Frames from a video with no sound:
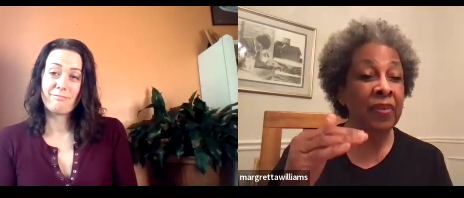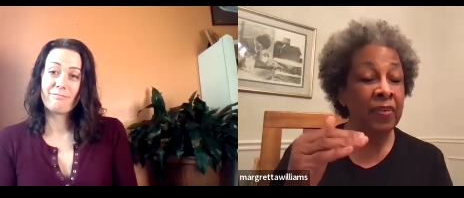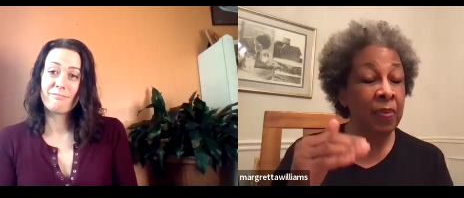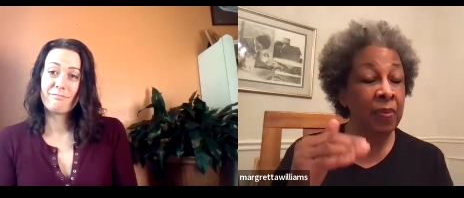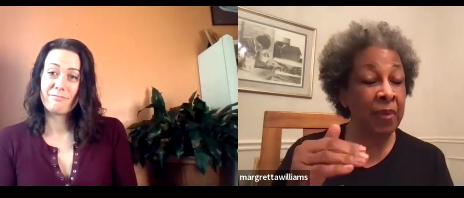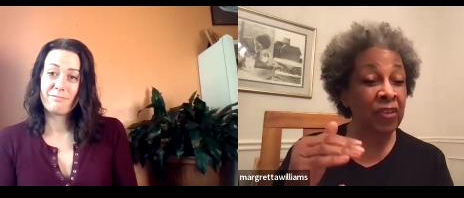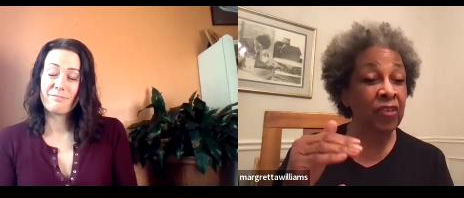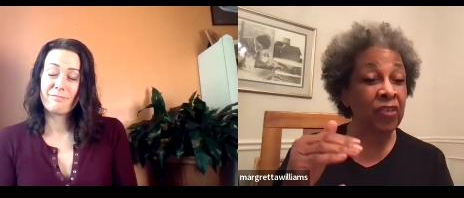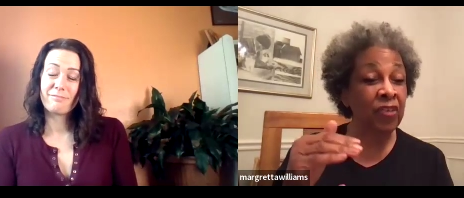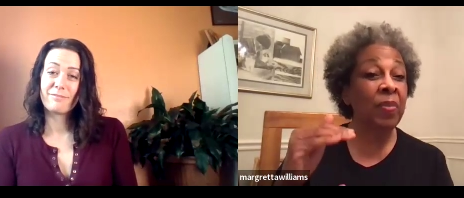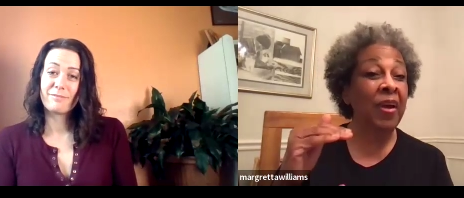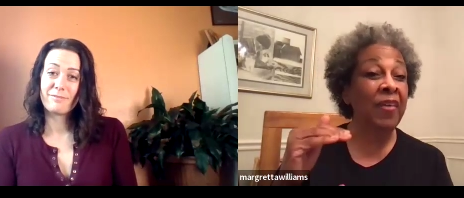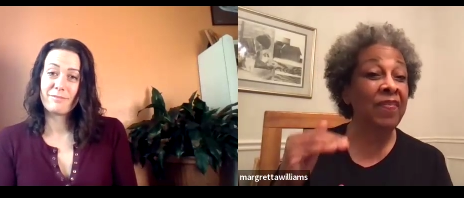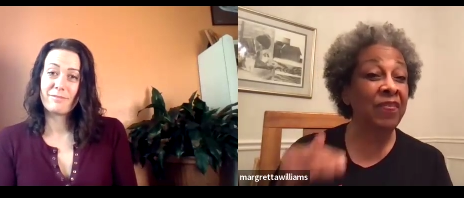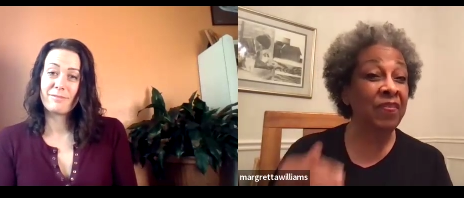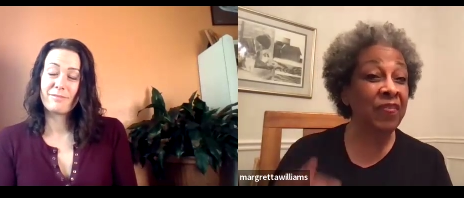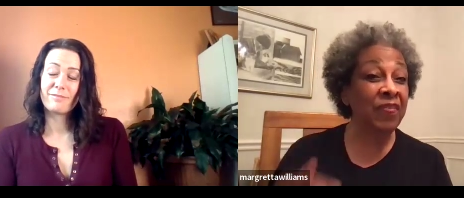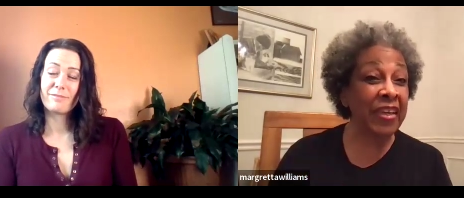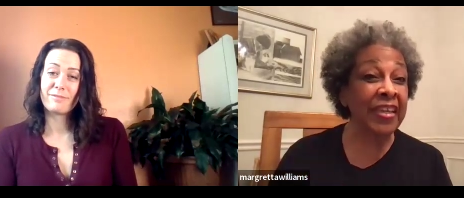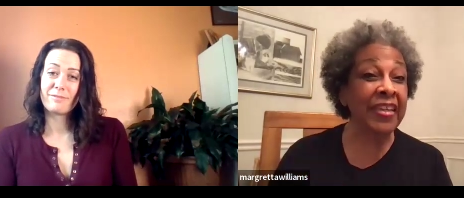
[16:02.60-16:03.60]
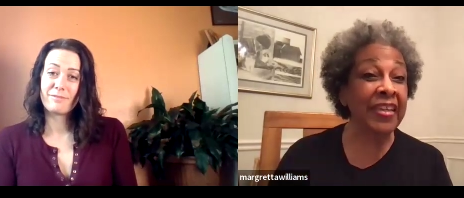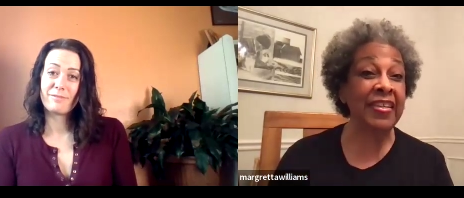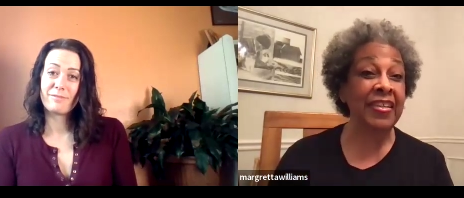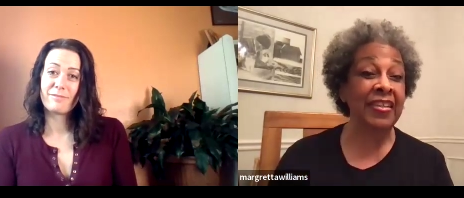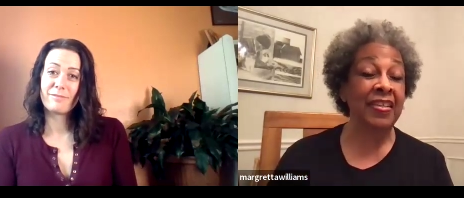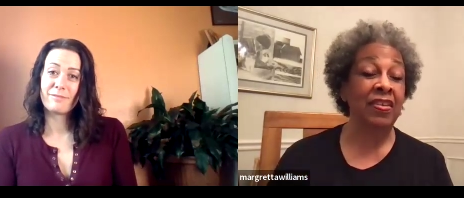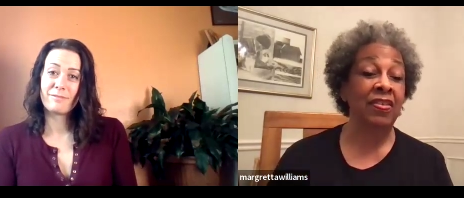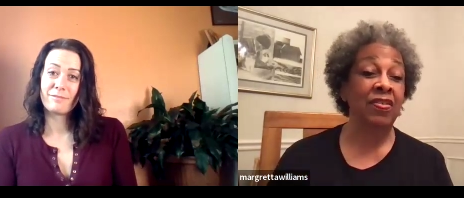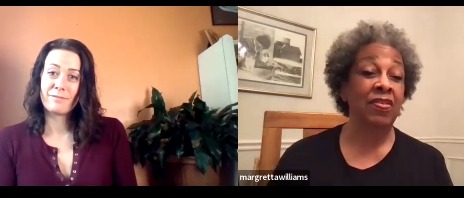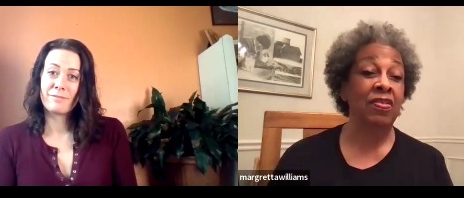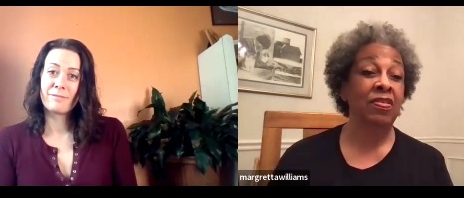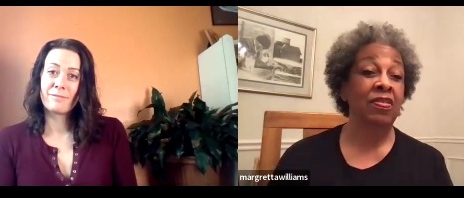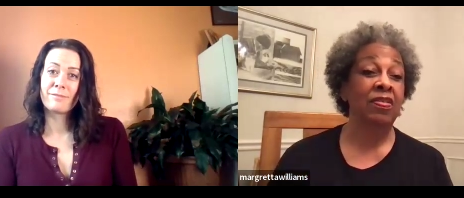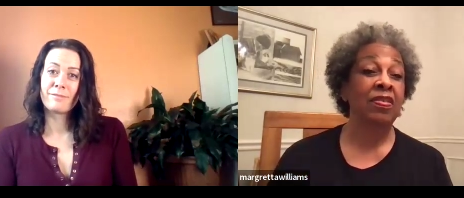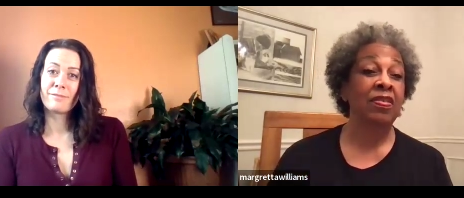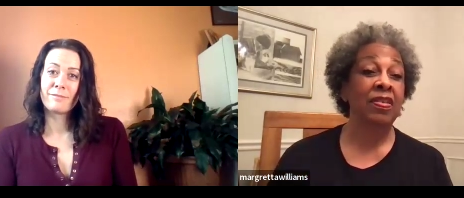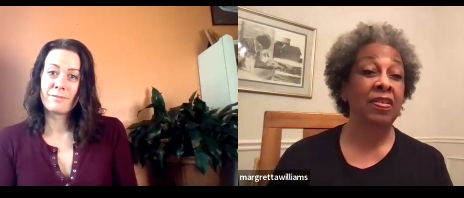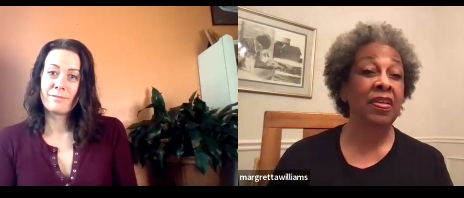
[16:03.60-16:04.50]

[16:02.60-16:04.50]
Speaker 1: was to make sure my feet didn't hurt